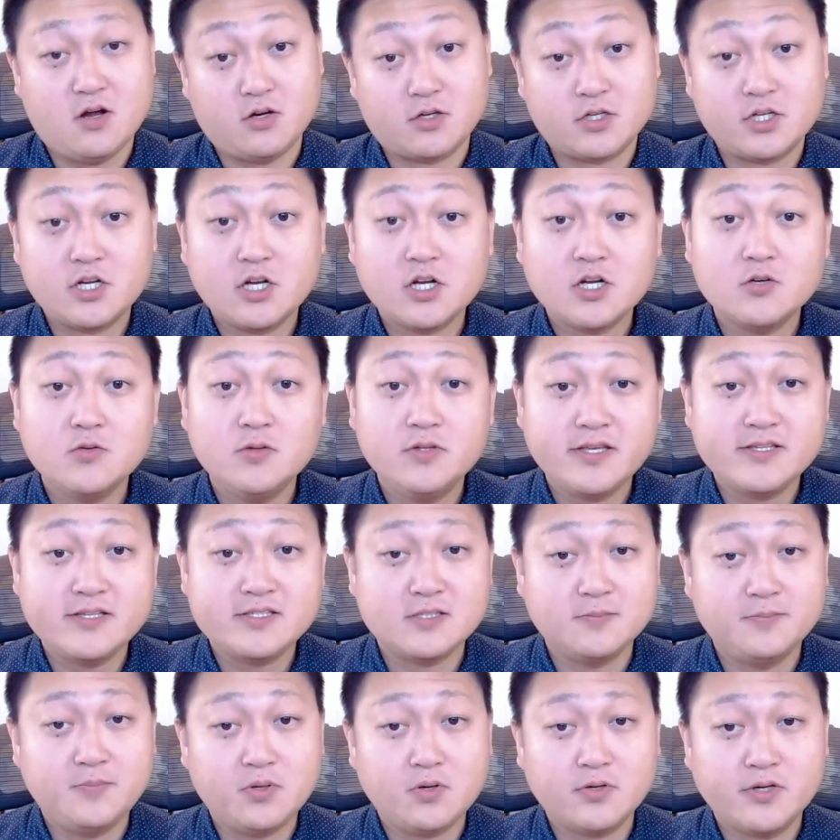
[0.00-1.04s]
are currently
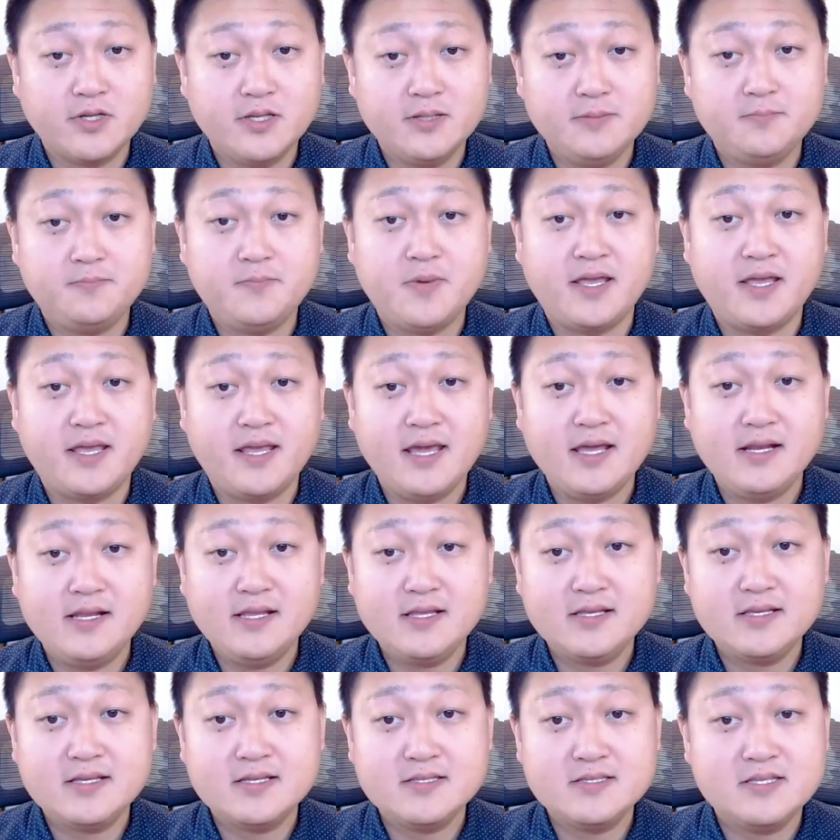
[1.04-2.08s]
supported by Edit
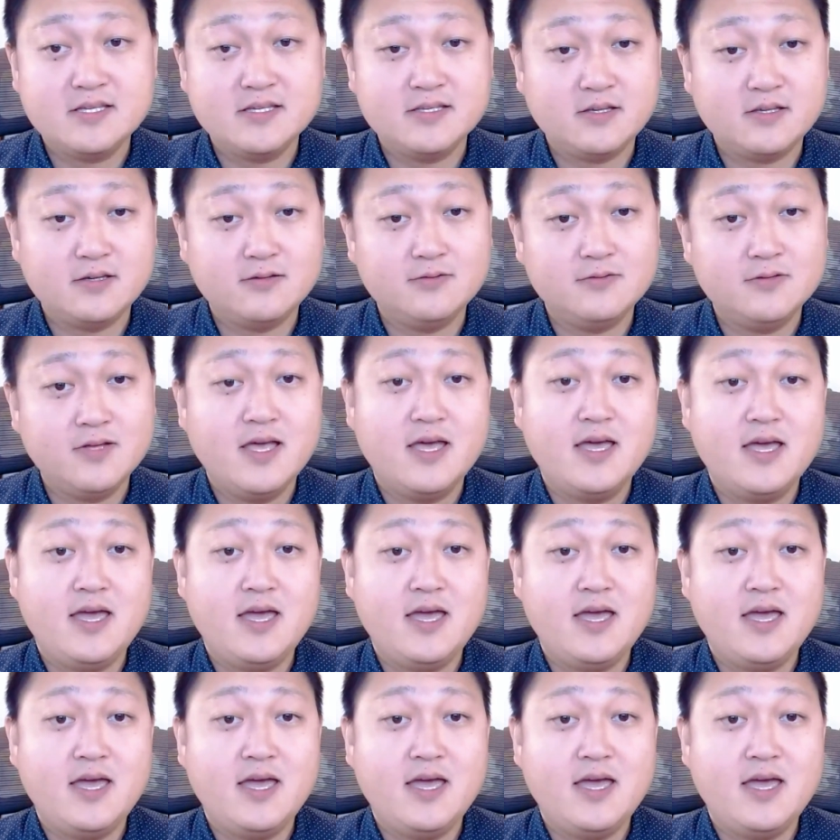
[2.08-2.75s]
and Continue